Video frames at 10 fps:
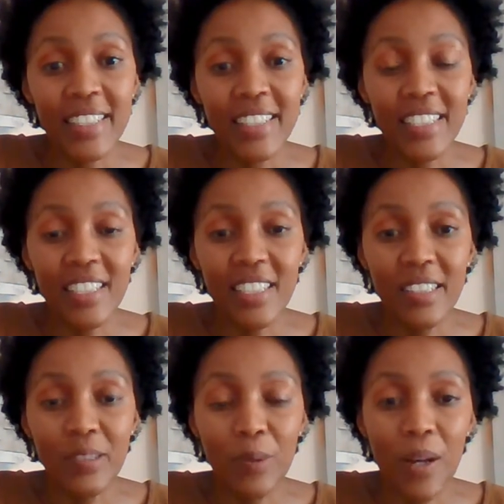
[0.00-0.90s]
niche
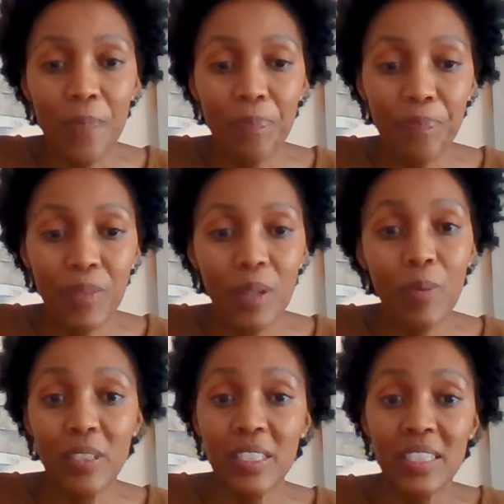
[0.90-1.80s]
as well,
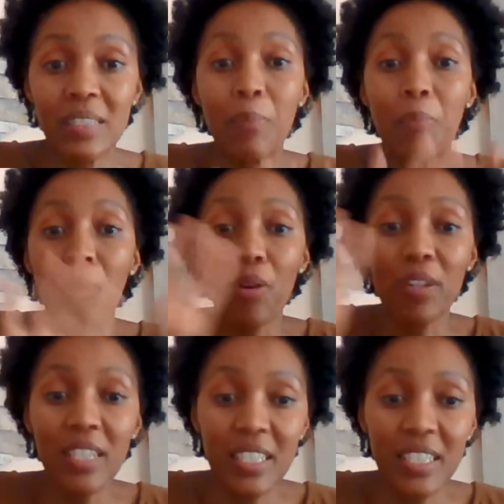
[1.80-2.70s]
which is the
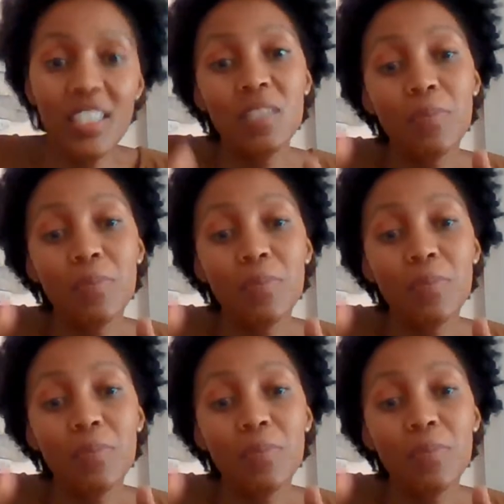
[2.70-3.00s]
broader niche.